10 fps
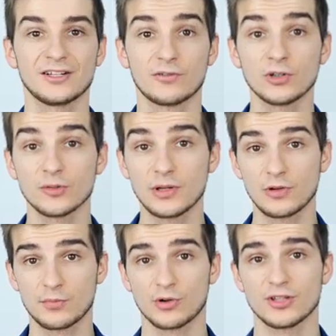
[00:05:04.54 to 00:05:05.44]
And there have also been
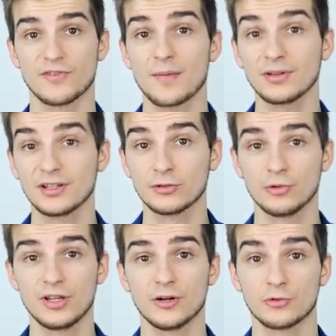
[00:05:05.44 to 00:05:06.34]
reports of Apple
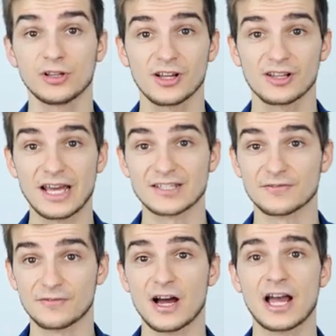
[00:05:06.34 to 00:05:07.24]
including Gorilla Glass
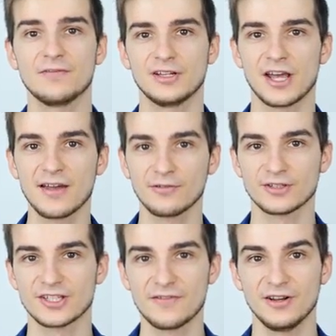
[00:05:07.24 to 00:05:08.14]
5 in the
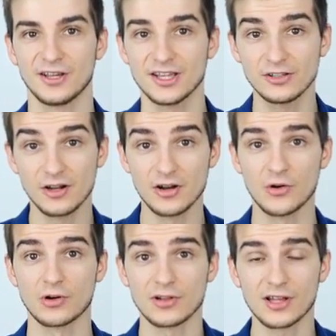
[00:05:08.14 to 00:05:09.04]
iPhone 7. In case you don't
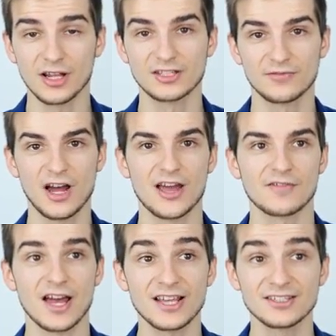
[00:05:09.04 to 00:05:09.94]
know, Gorilla Glass
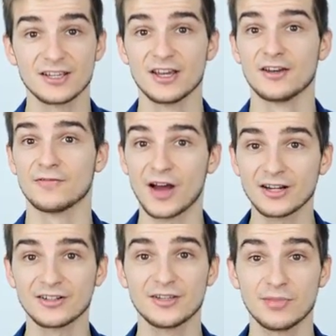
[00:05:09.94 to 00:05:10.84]
5 has
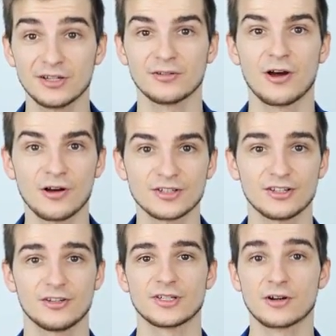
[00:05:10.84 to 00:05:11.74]
finally been
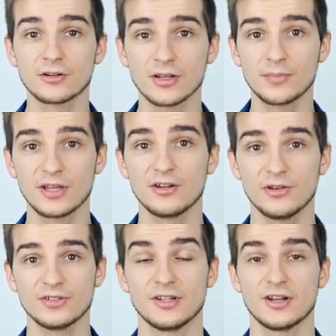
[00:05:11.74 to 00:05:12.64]
launched. It's currently being
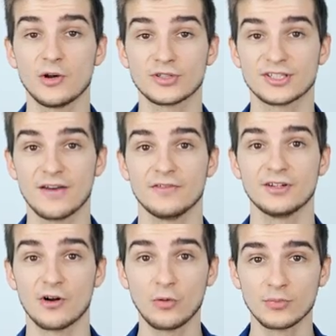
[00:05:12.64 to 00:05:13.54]
used in the Note 7